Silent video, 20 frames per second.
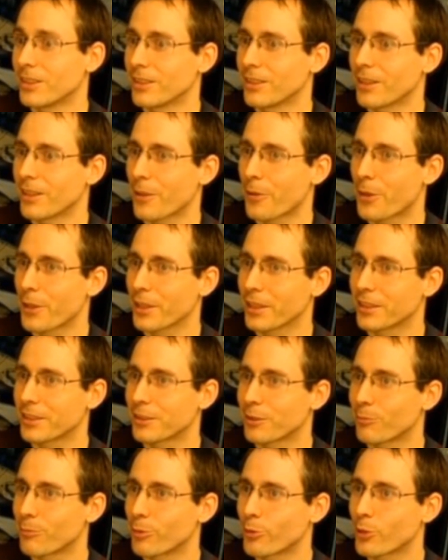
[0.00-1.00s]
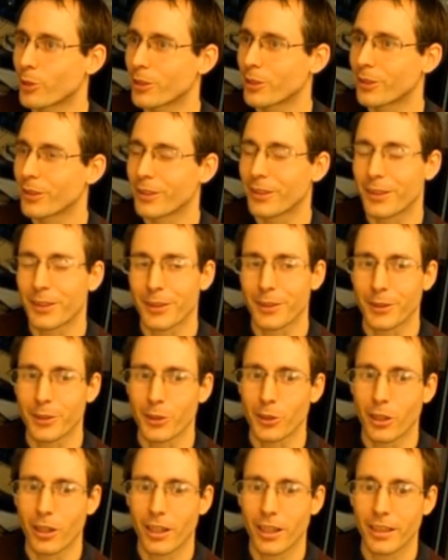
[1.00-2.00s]
I think it's important
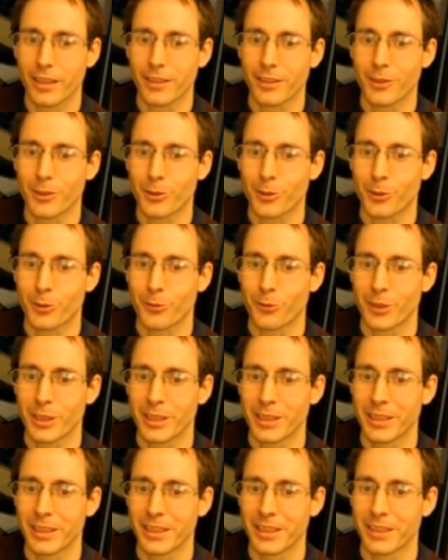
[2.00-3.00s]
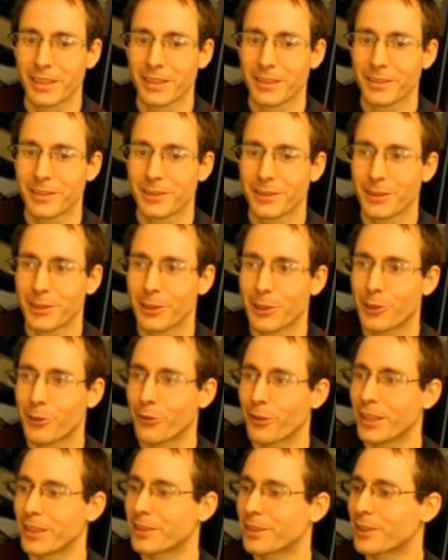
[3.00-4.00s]
not to really
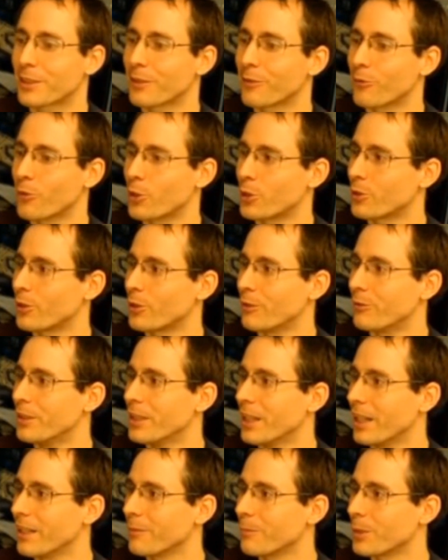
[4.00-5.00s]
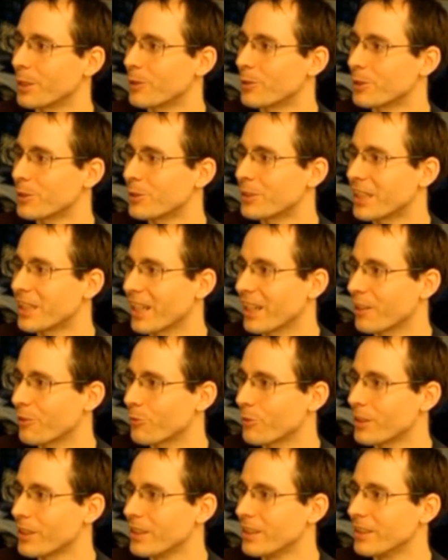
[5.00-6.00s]
question what you have done, because you can't
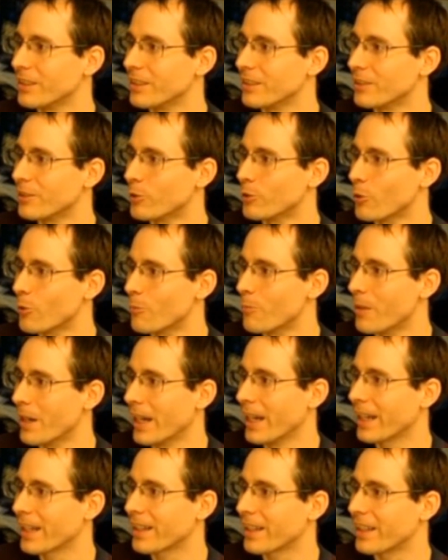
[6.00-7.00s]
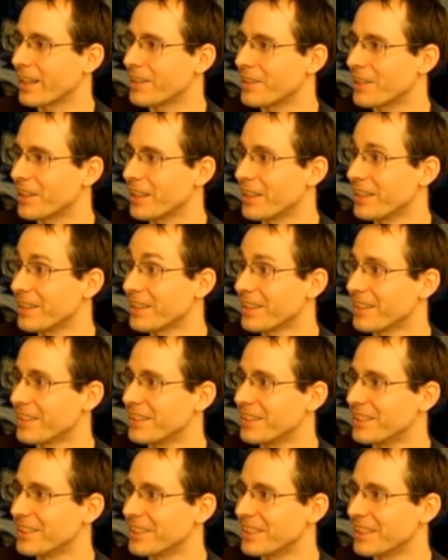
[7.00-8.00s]
really go back and change it
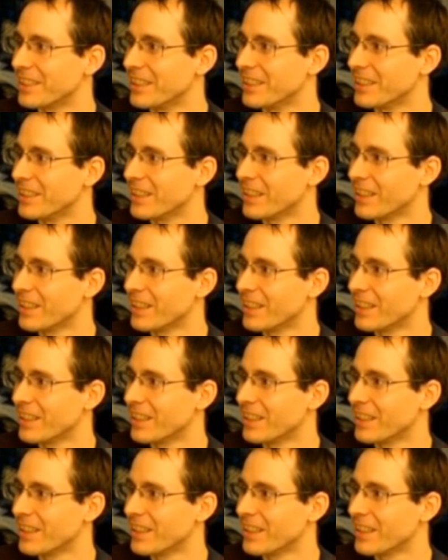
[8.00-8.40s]
and see